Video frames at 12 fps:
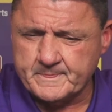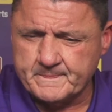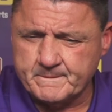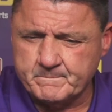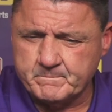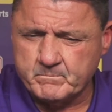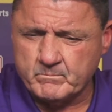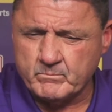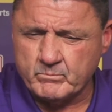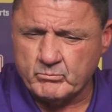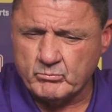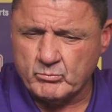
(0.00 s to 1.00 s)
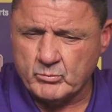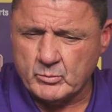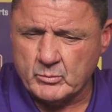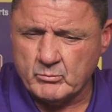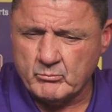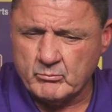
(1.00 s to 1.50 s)
fixed? And
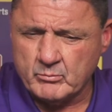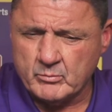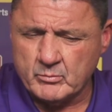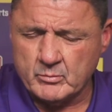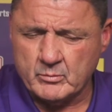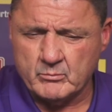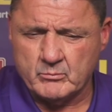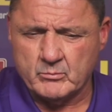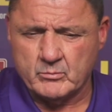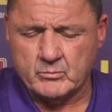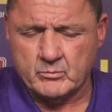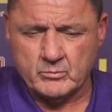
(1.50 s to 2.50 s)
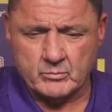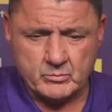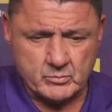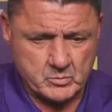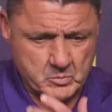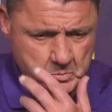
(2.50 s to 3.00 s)
two, how
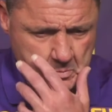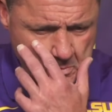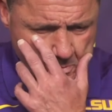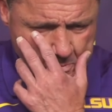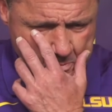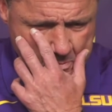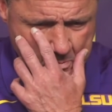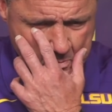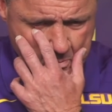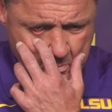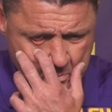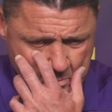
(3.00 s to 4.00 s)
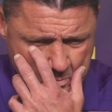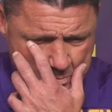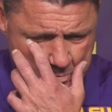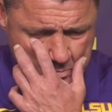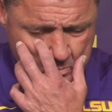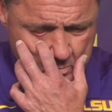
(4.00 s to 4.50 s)
critical is it in this
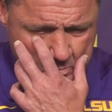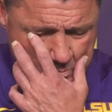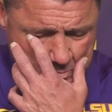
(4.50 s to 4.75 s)
league